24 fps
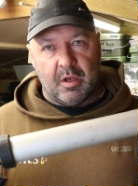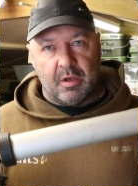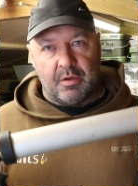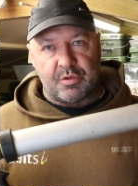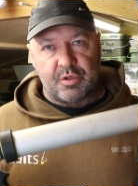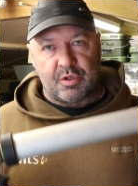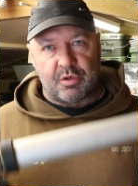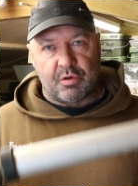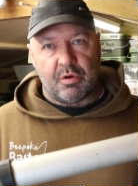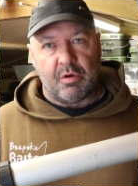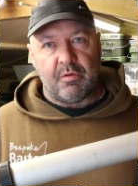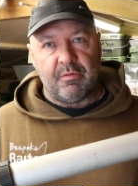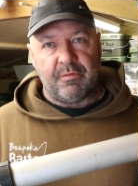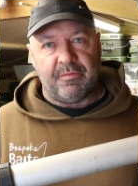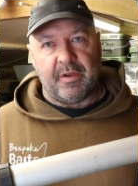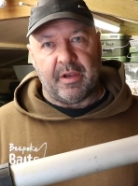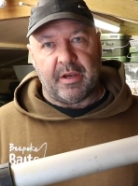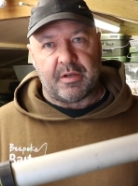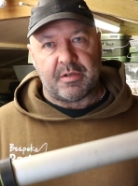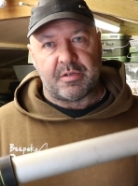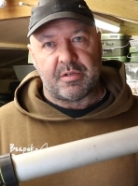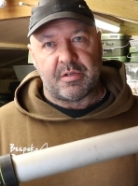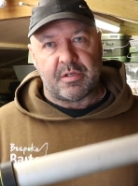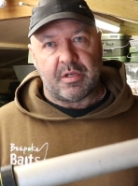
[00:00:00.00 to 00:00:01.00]

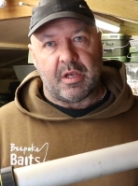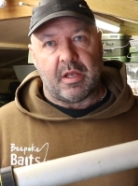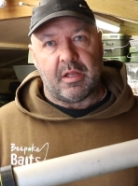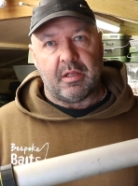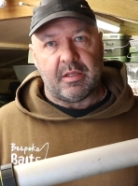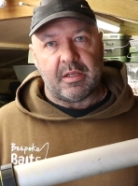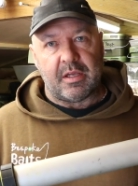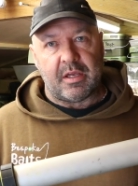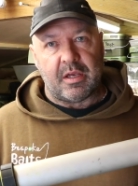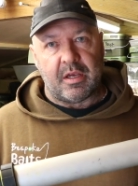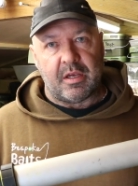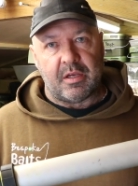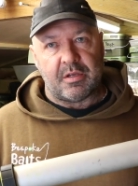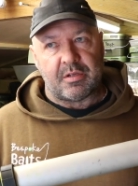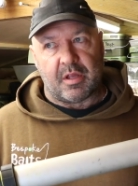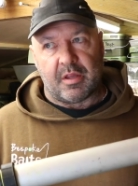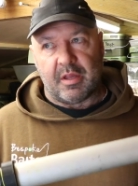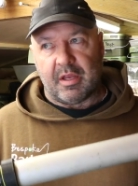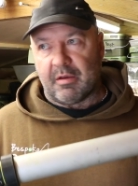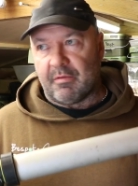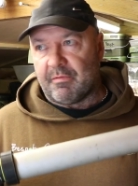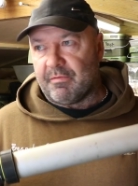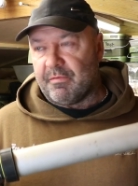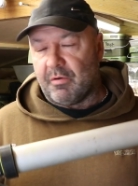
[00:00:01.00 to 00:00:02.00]
Screwfix sell these, I
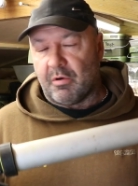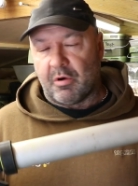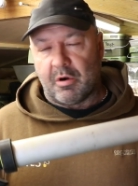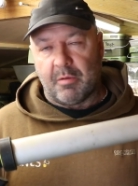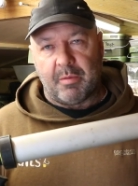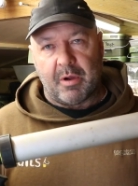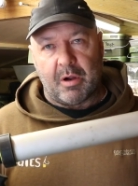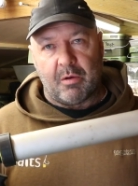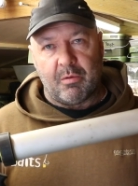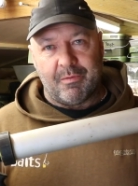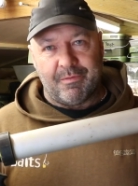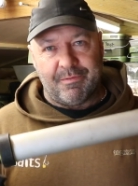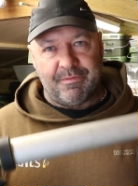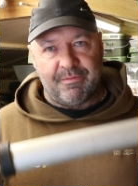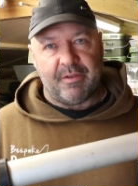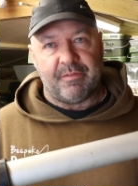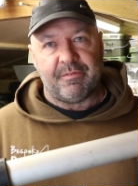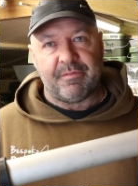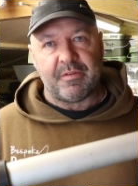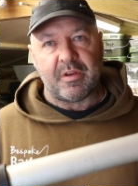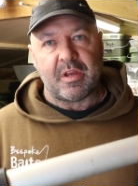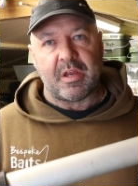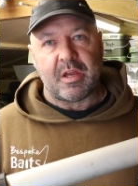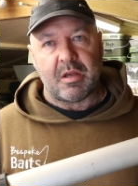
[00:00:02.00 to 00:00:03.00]
think, for about
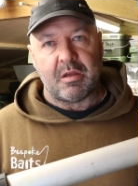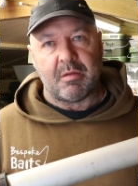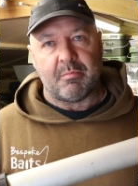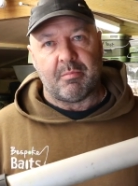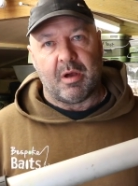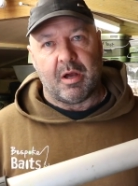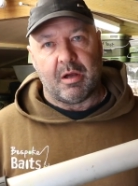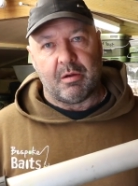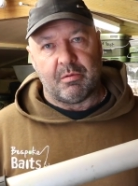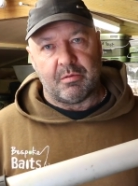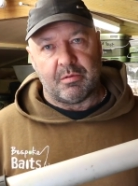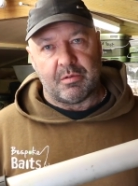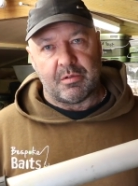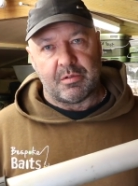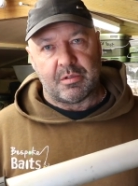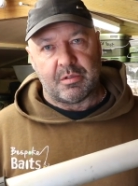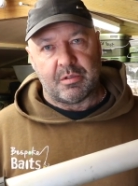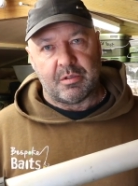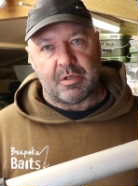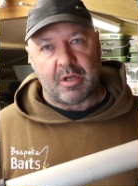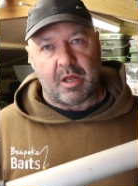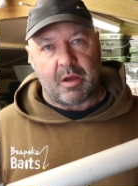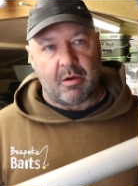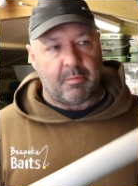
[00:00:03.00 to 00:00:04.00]
£15.
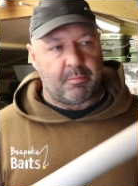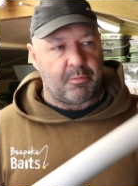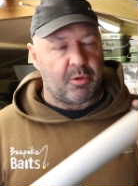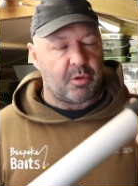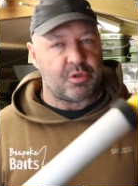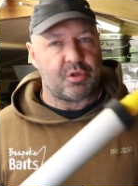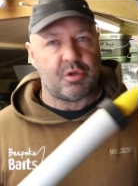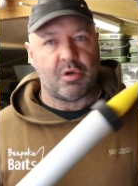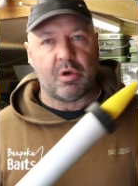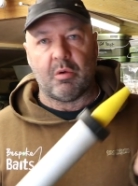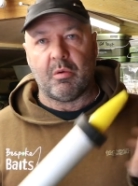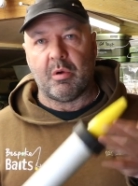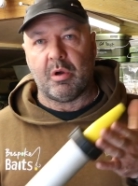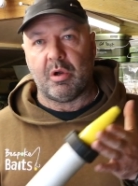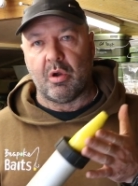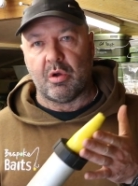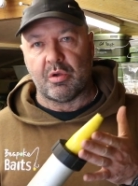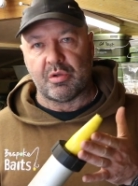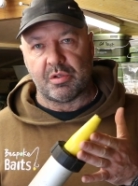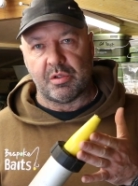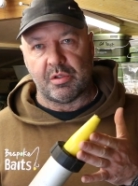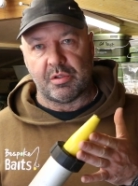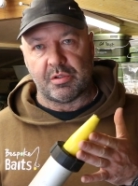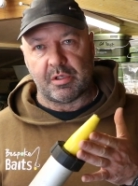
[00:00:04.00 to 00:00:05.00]
Now I'm not sure what
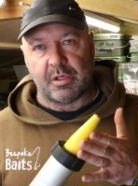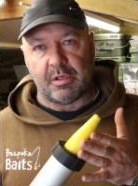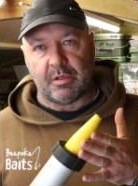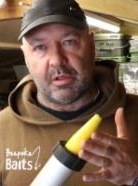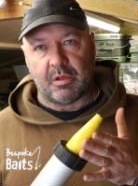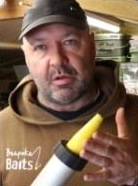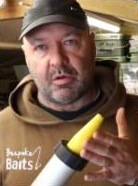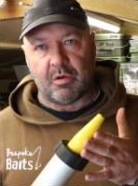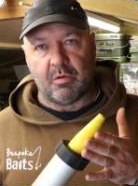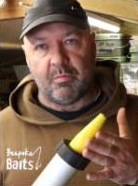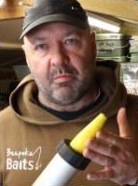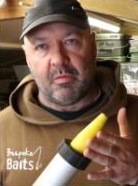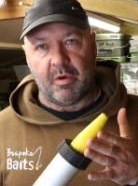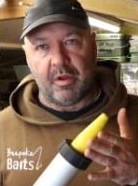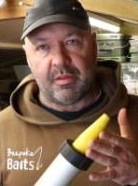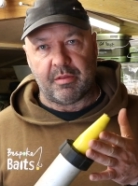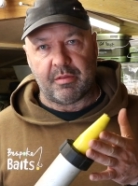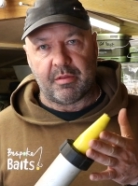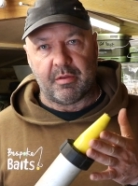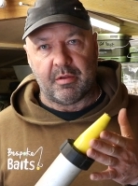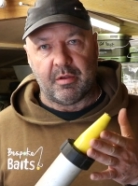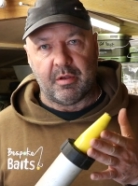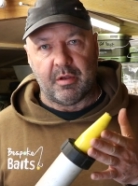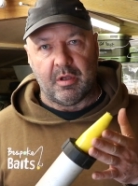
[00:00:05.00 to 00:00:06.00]
nozzles it'll come
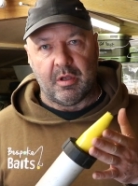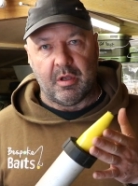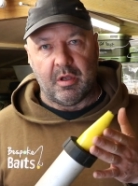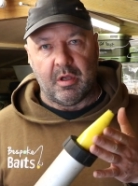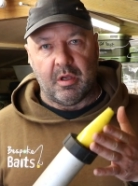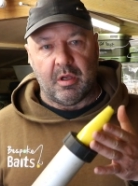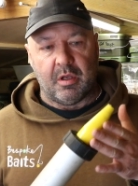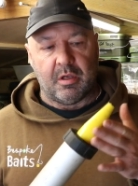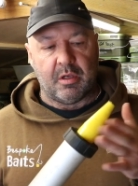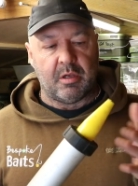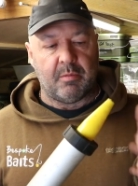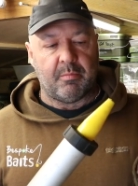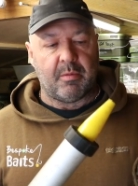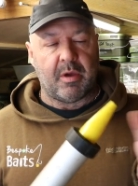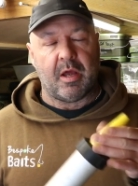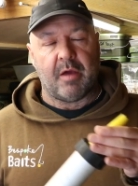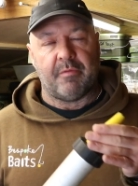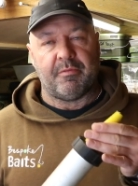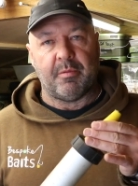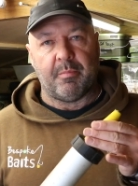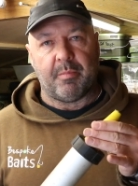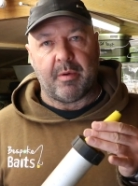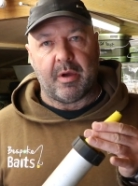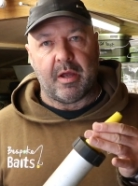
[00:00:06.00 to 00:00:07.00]
with. You might
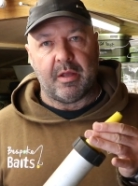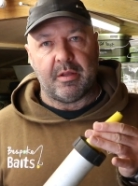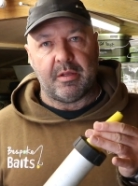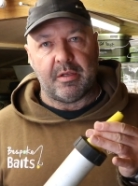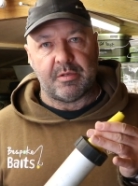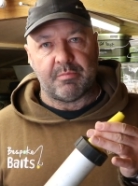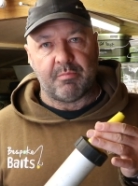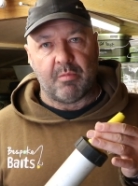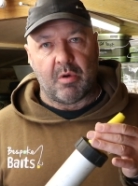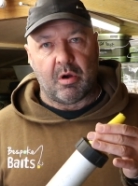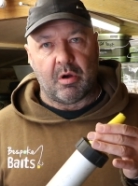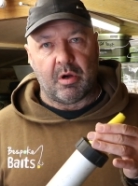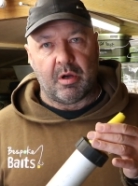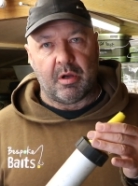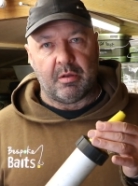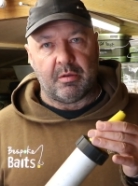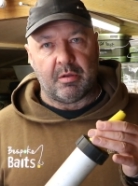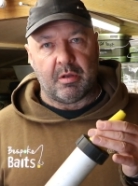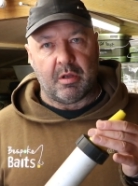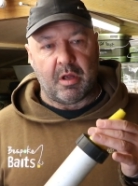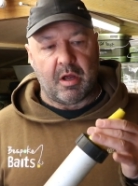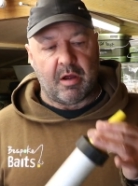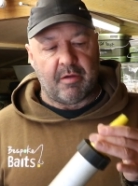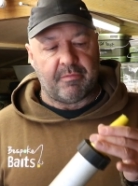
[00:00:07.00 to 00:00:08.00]
have to buy these
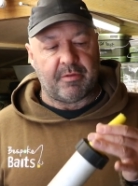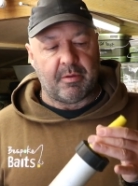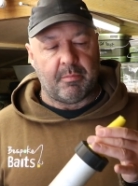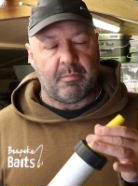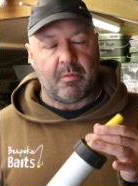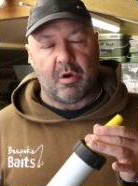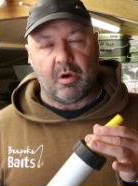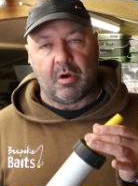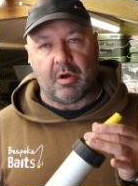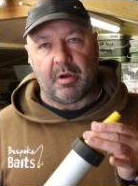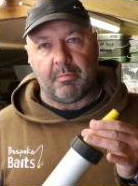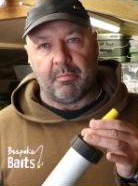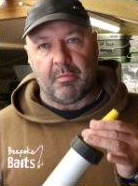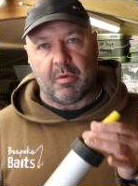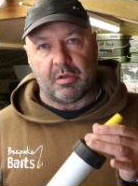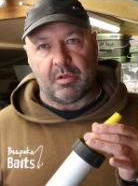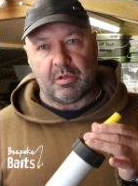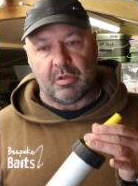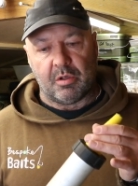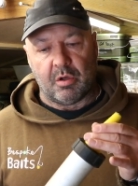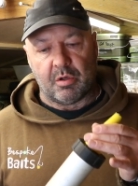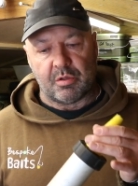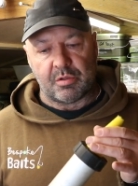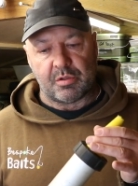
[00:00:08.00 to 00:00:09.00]
aftermarket
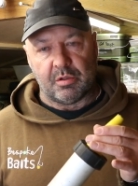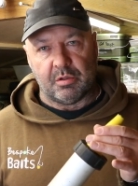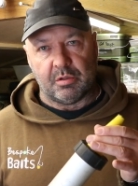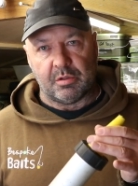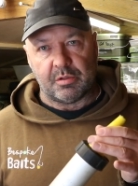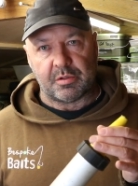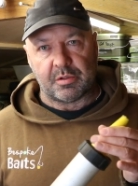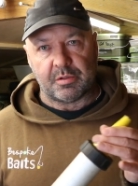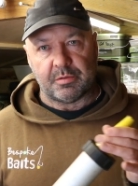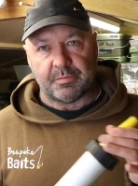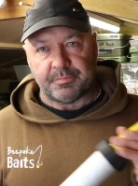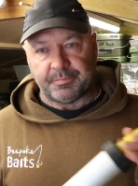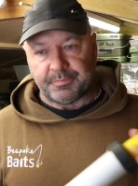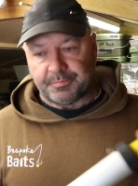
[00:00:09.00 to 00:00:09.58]
nozzles,